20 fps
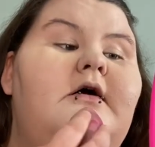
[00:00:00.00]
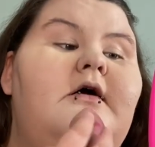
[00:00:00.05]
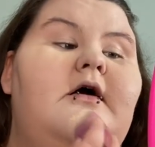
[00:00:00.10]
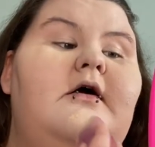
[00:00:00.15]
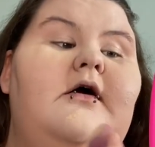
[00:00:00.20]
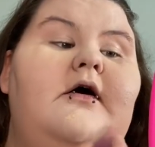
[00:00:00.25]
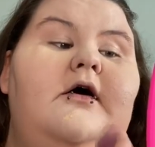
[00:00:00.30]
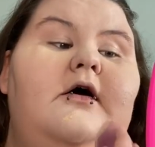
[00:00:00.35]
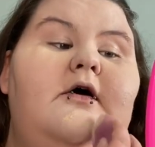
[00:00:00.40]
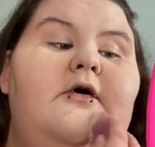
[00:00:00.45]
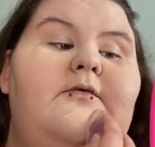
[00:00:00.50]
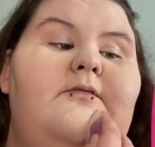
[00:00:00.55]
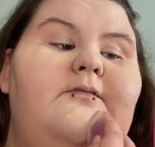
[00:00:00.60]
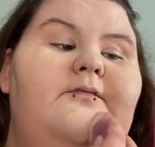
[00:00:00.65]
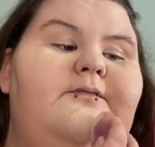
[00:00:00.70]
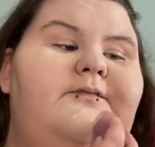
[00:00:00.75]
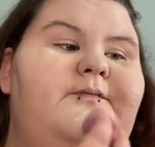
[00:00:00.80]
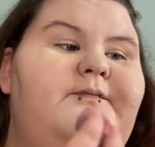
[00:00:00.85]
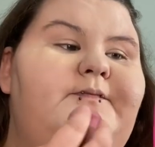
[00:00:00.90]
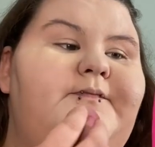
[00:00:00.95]

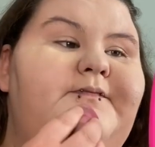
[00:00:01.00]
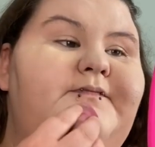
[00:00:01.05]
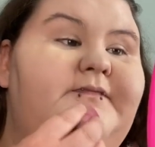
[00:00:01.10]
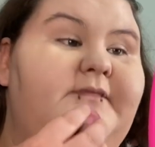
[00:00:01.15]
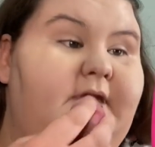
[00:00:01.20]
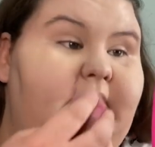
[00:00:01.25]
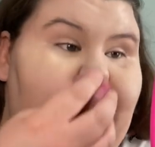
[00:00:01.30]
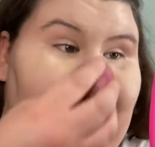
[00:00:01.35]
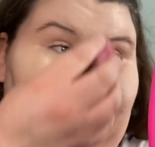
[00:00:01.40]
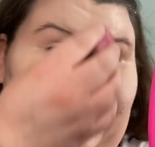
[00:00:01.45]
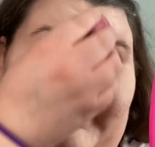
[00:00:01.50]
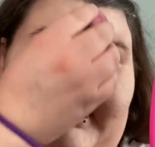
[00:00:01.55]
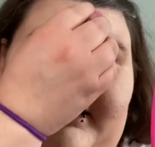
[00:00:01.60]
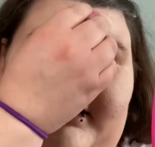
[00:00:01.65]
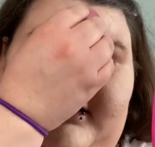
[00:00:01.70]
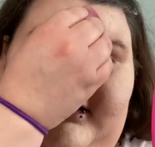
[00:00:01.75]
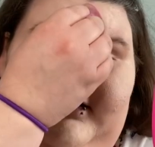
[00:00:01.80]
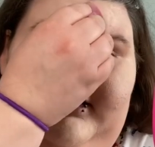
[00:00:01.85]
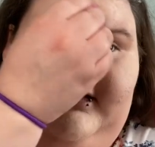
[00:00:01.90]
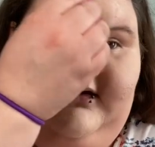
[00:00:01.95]
Um,
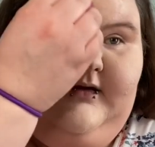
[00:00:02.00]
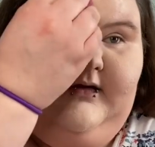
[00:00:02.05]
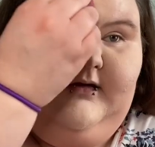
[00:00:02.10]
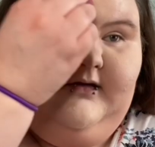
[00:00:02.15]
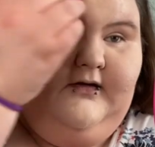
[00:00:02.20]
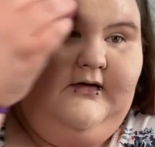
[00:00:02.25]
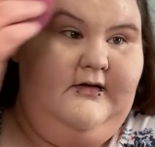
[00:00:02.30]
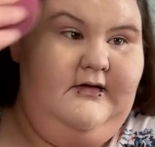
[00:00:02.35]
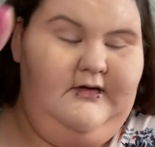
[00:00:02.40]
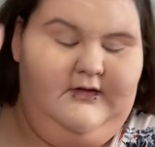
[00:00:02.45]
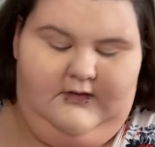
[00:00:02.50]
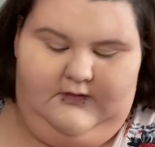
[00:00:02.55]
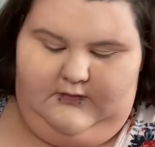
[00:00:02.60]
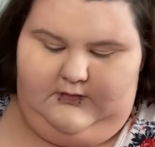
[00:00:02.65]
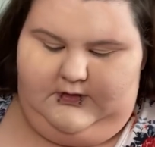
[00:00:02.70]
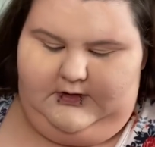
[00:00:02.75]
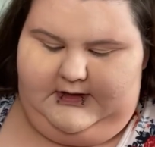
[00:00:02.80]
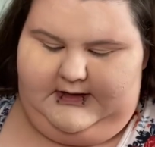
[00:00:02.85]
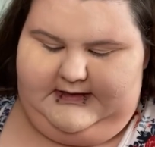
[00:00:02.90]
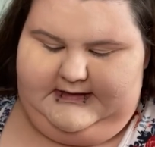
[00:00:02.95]
and we're
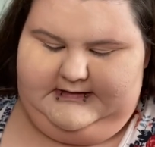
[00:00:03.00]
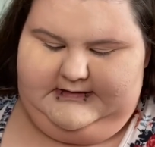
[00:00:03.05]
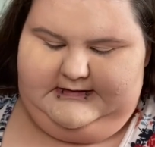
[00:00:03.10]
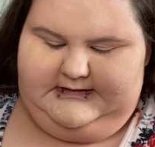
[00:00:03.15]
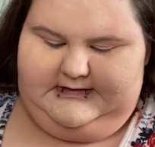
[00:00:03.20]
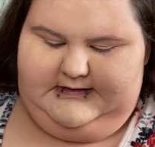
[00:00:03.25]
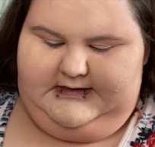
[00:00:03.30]
just